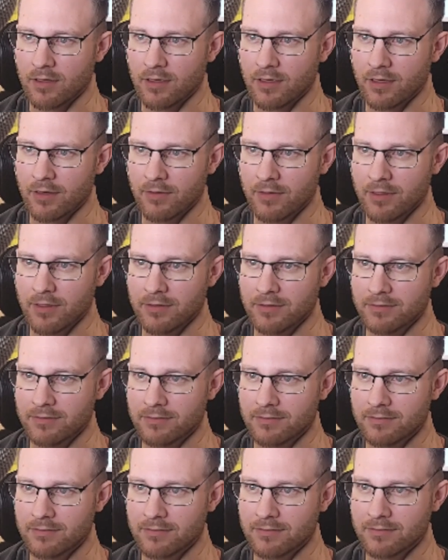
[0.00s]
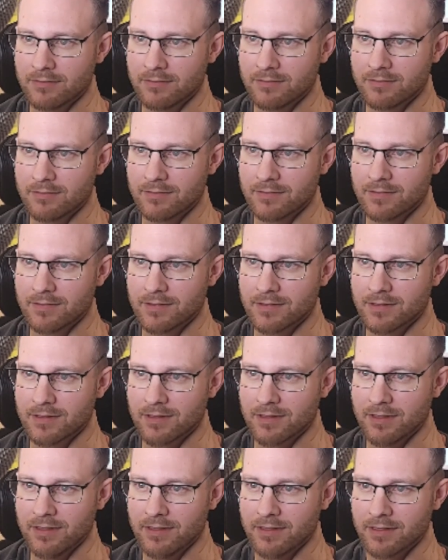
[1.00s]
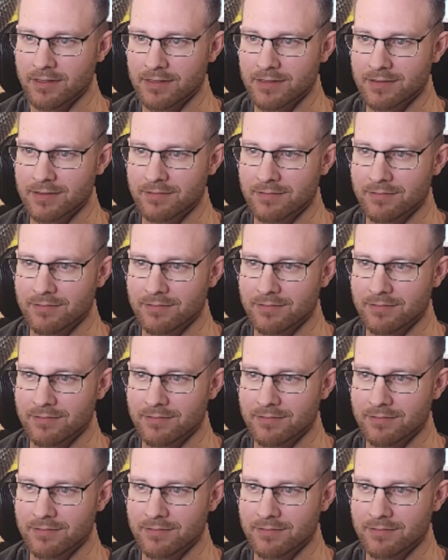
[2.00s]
How do I delete this?